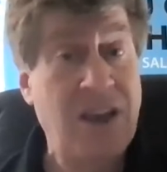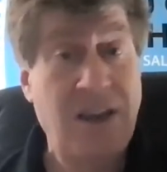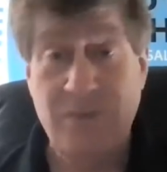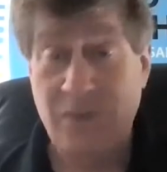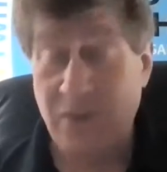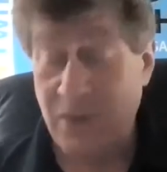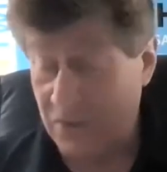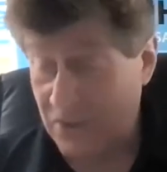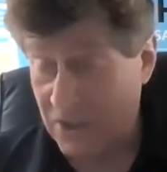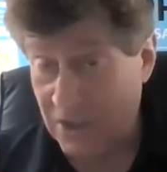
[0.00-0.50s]

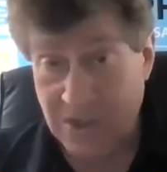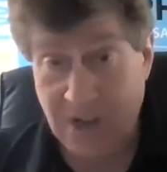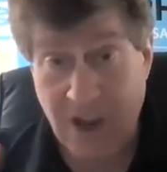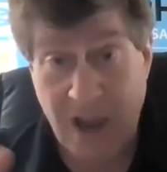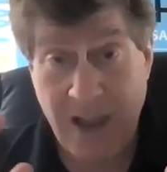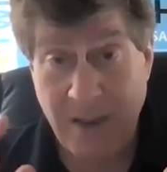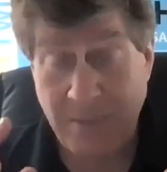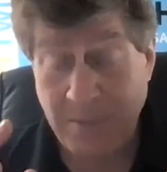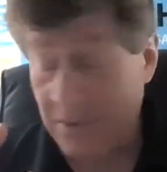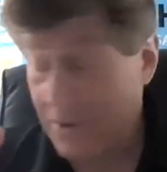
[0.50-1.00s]
If the
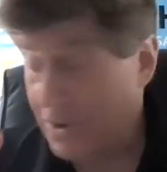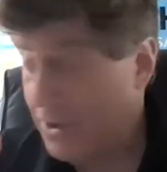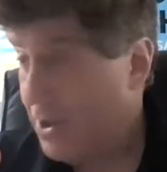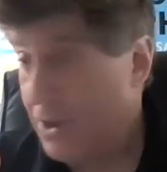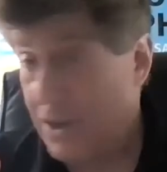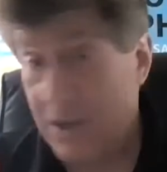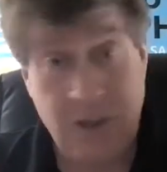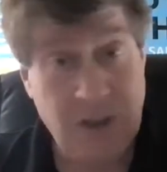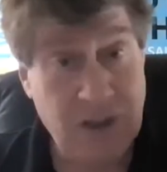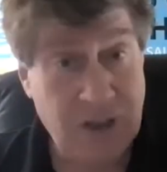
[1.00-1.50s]
time
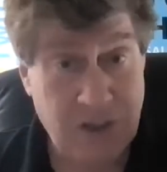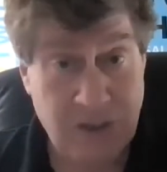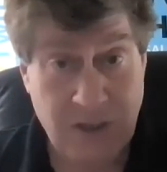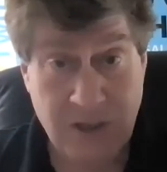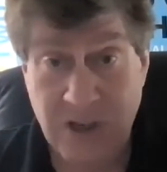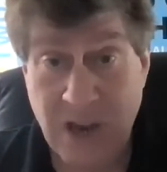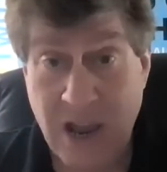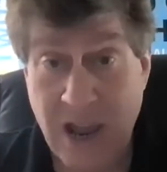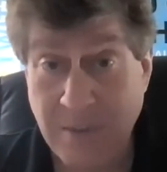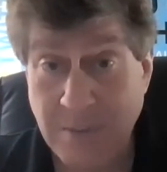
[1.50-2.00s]
uh, the
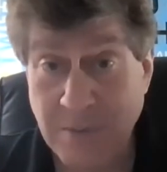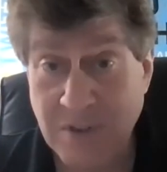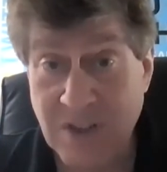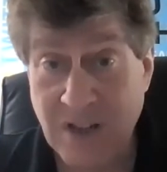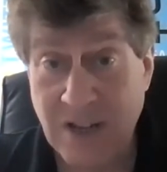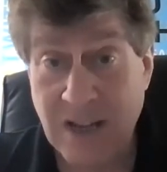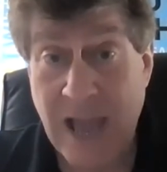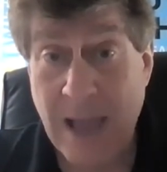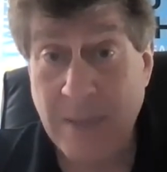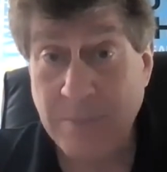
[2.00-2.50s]
time is
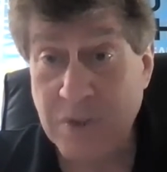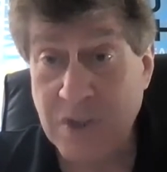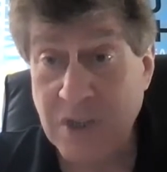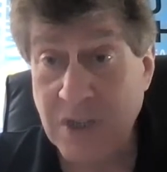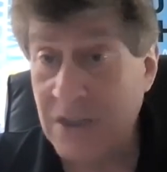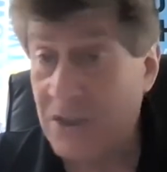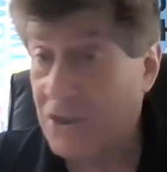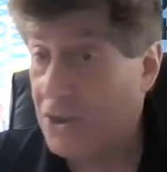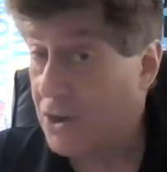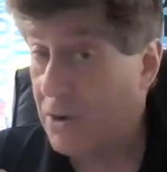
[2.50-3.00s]

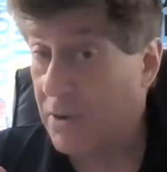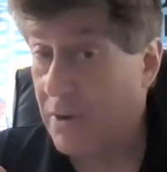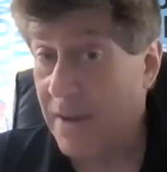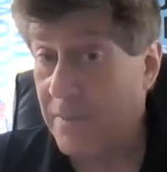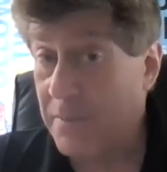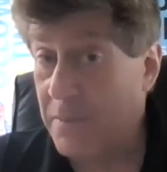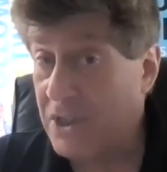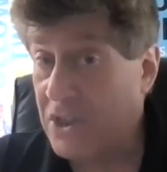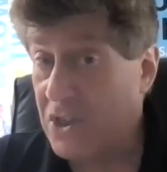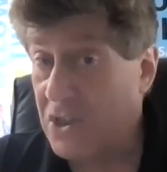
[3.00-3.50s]
elapsing, you don't
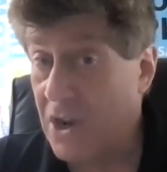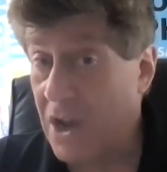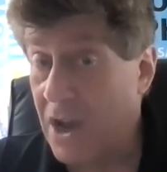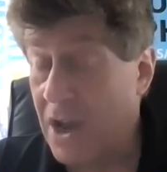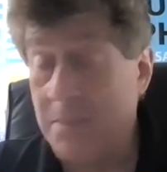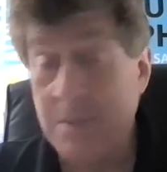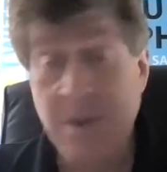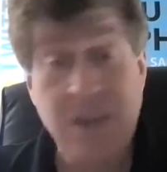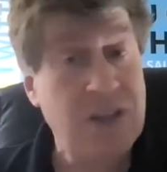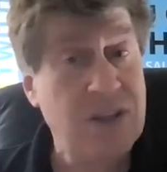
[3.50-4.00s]
have much
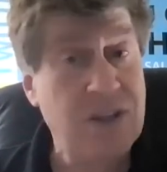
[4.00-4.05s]
time.